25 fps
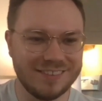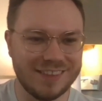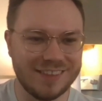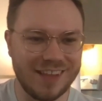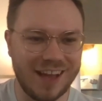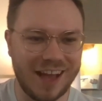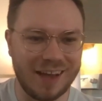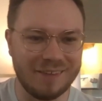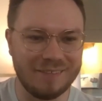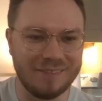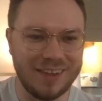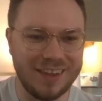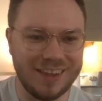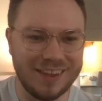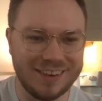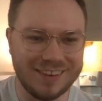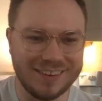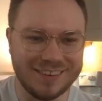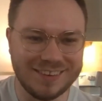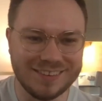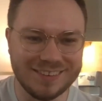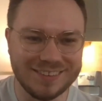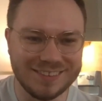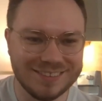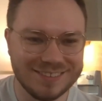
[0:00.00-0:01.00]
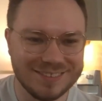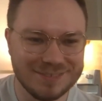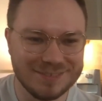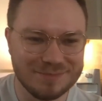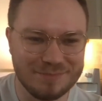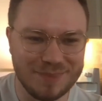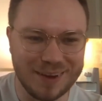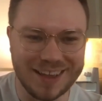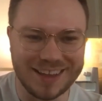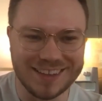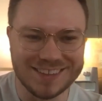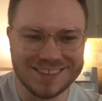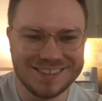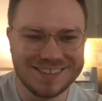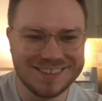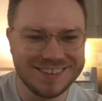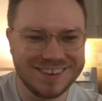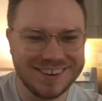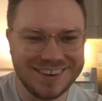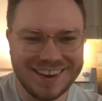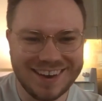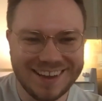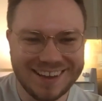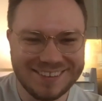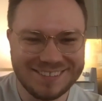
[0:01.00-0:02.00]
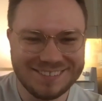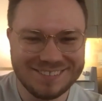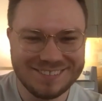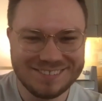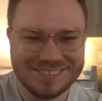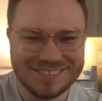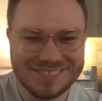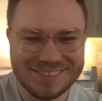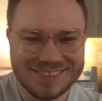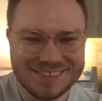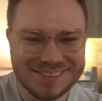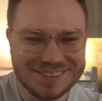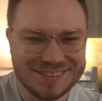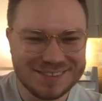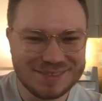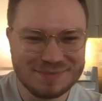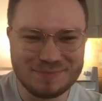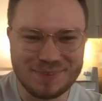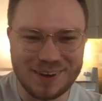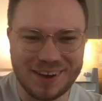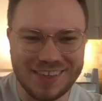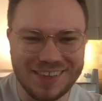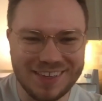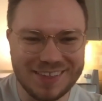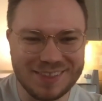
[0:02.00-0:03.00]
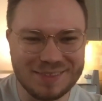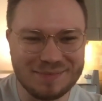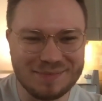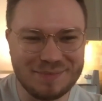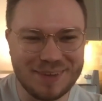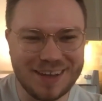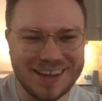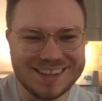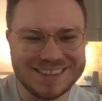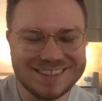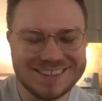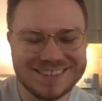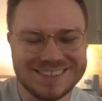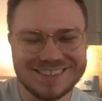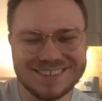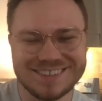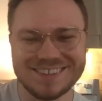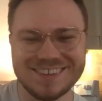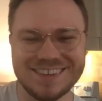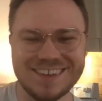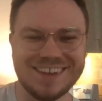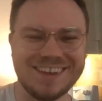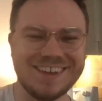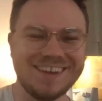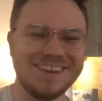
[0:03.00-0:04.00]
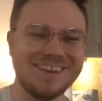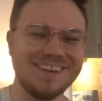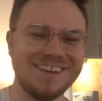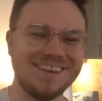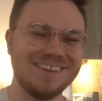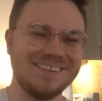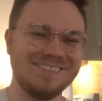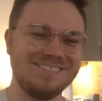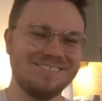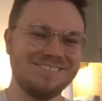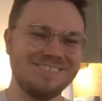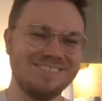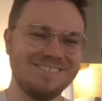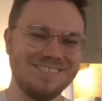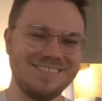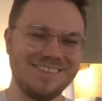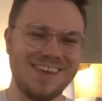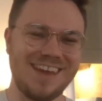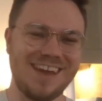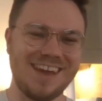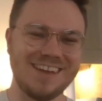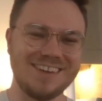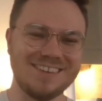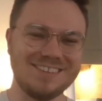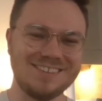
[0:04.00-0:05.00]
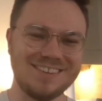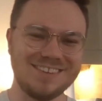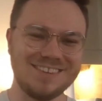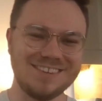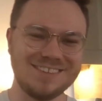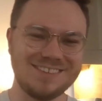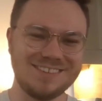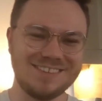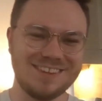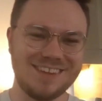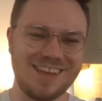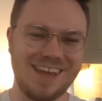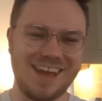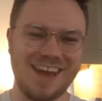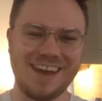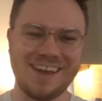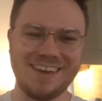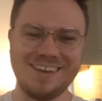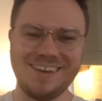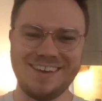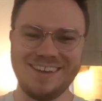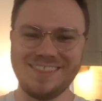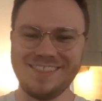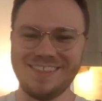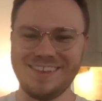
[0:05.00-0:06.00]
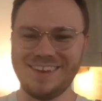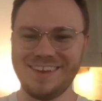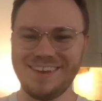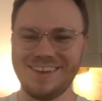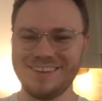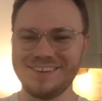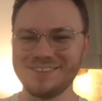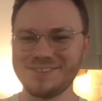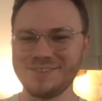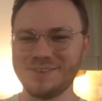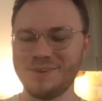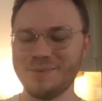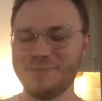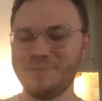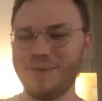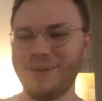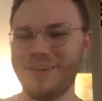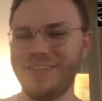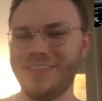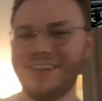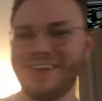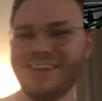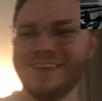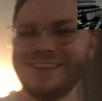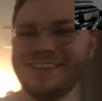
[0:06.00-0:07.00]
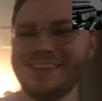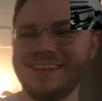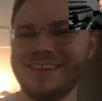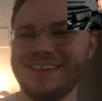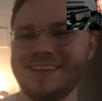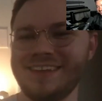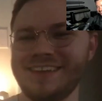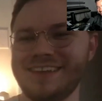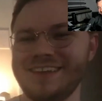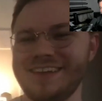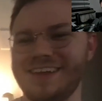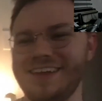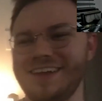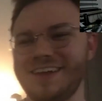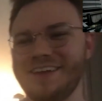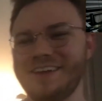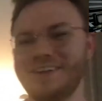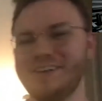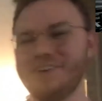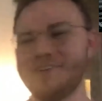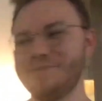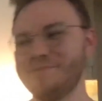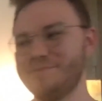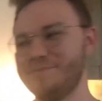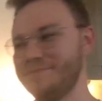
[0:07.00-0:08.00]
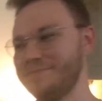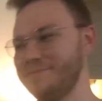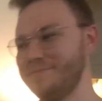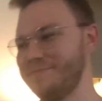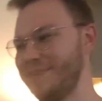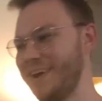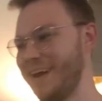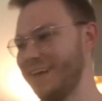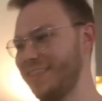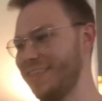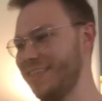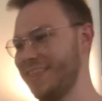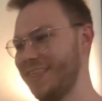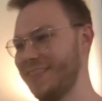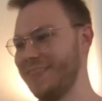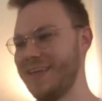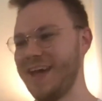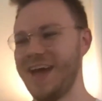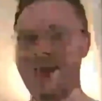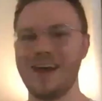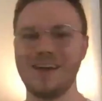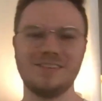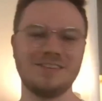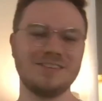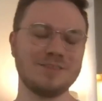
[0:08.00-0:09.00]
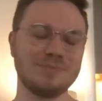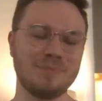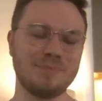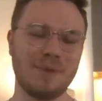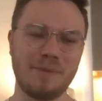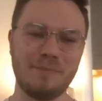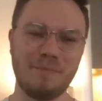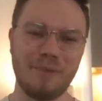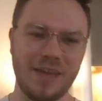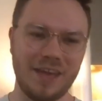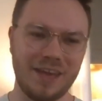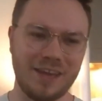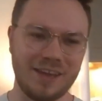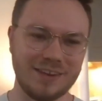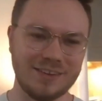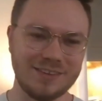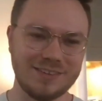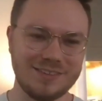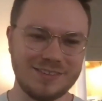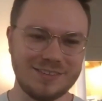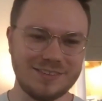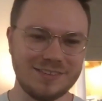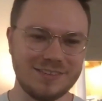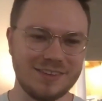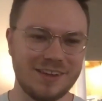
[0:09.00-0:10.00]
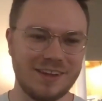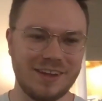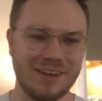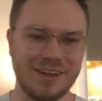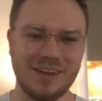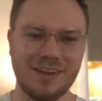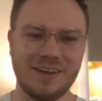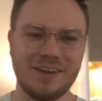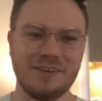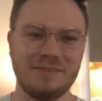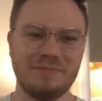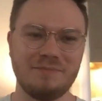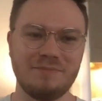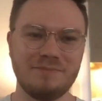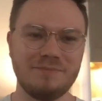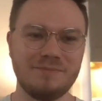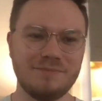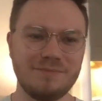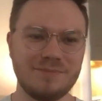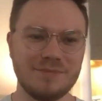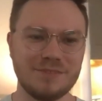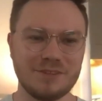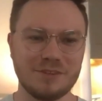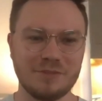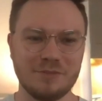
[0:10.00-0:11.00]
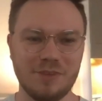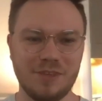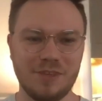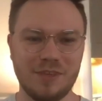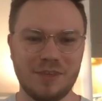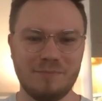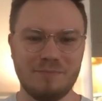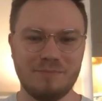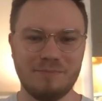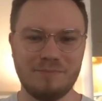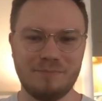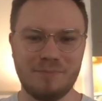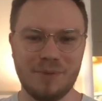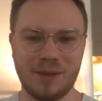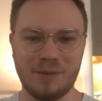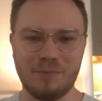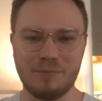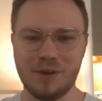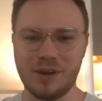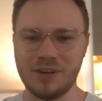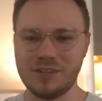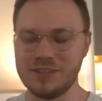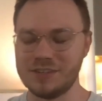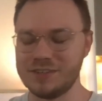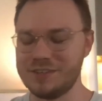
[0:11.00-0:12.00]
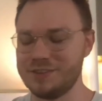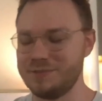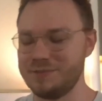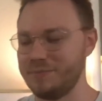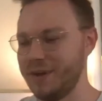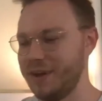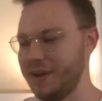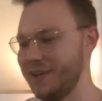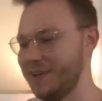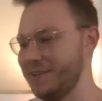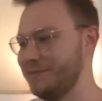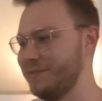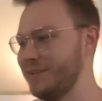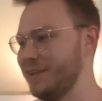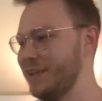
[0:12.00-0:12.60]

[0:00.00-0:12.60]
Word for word: I mean, my Insta. He takes coffee, everyone. Probably the best. Um, yeah, just at Nathan underscore Pauley. Um, other than that, just my bands. Um, it's a really big project of mine.